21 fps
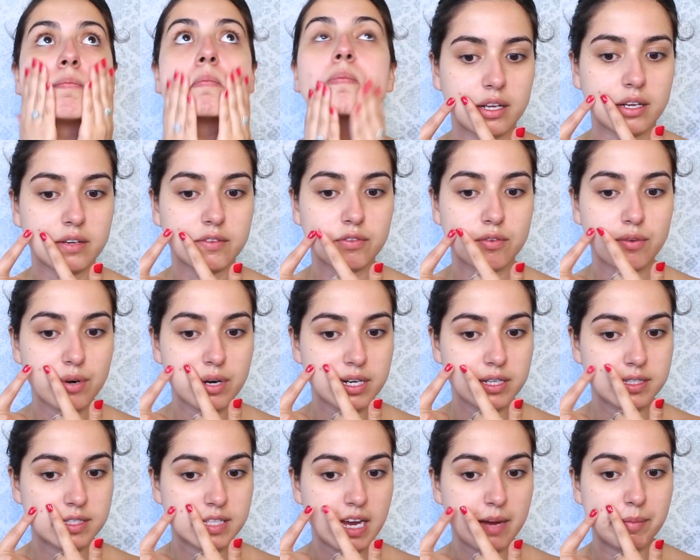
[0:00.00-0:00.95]
And of
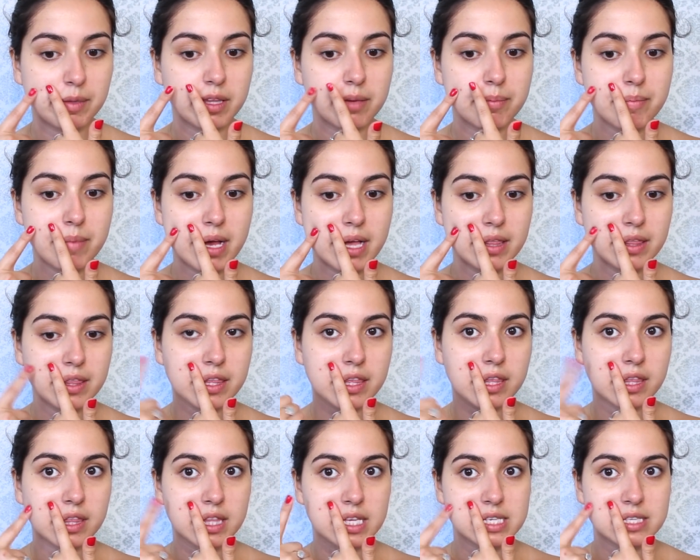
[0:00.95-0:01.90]
course, time of the month,
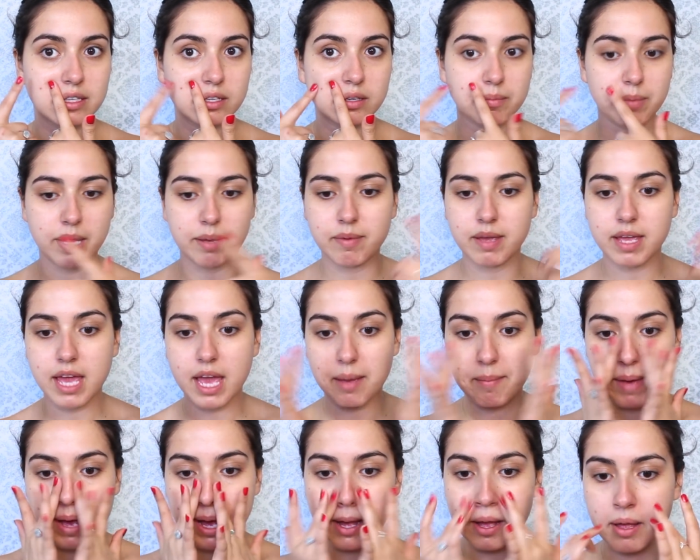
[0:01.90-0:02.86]
this little baby
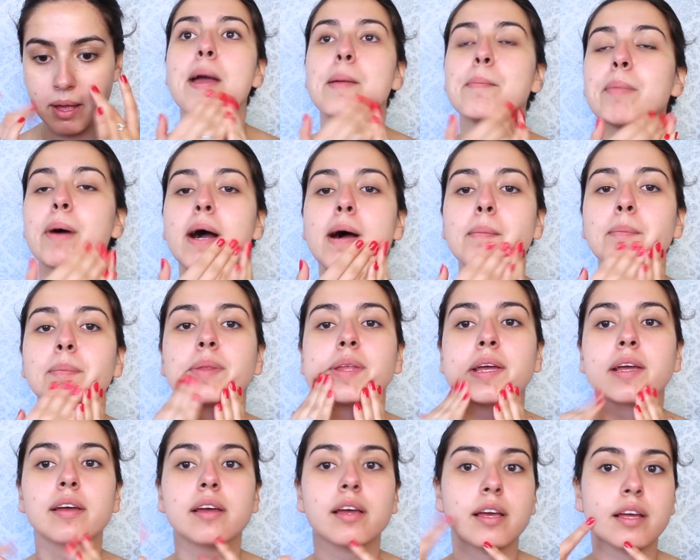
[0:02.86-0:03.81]
came out. I popped
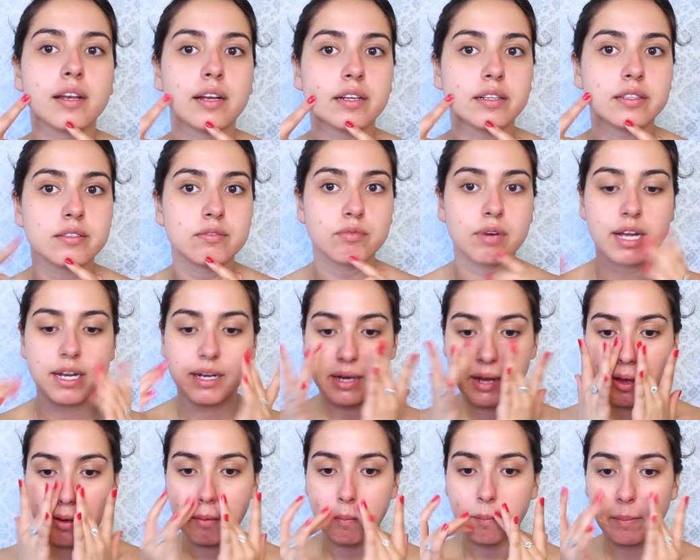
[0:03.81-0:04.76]
it and it's
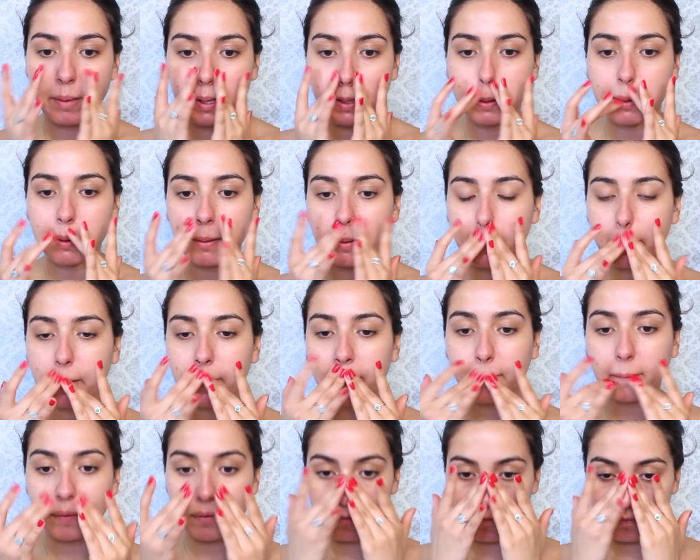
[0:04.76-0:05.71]
red now, but
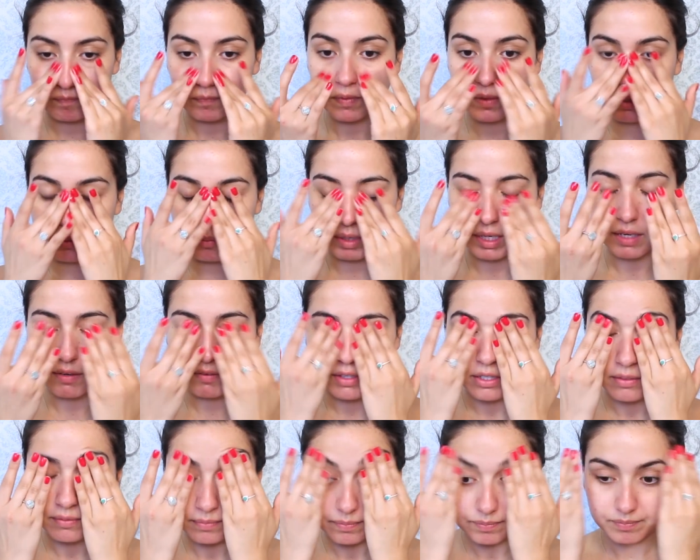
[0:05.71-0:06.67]

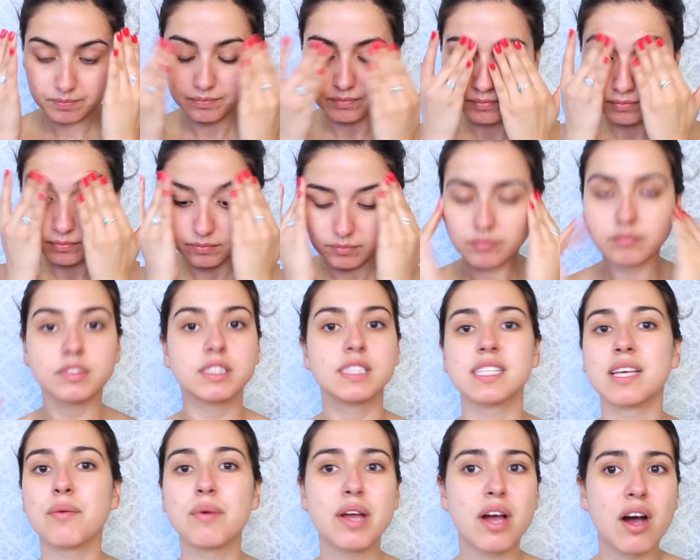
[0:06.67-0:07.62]
whatever.
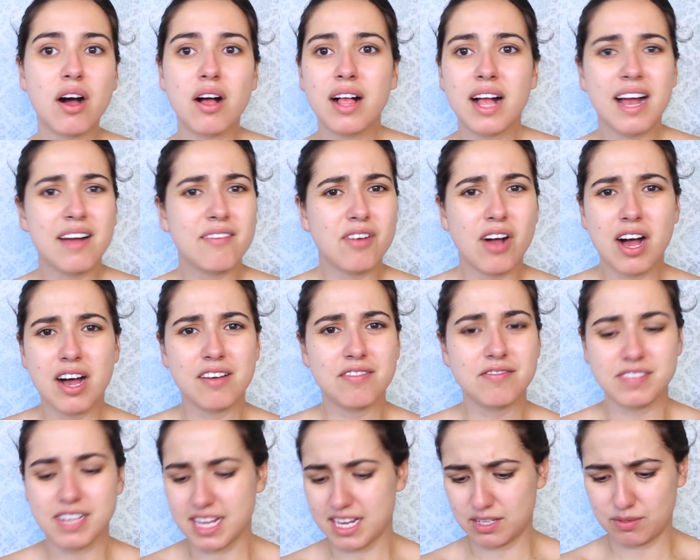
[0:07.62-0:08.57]
See, we all have
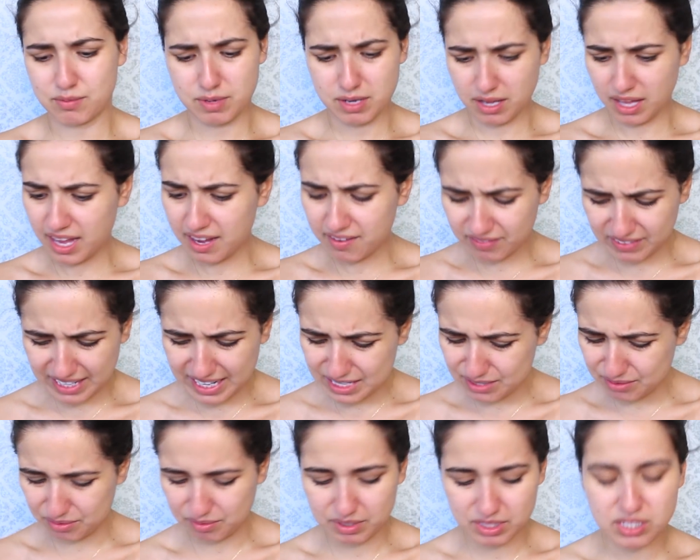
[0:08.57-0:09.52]
off days. We all have
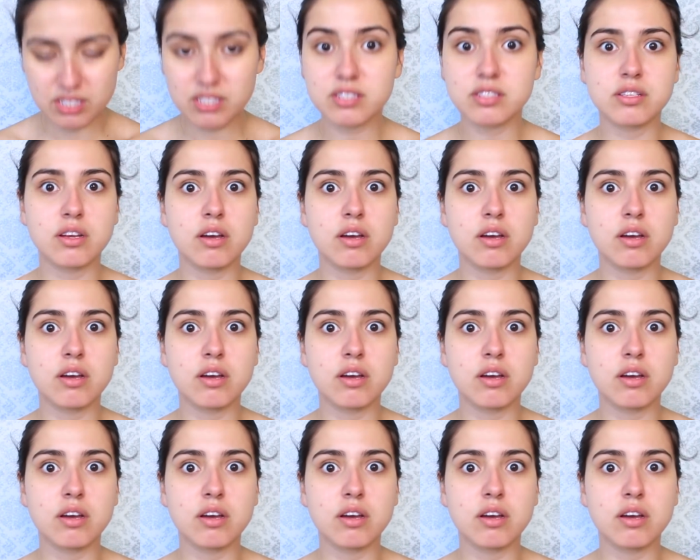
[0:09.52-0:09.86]
days where we just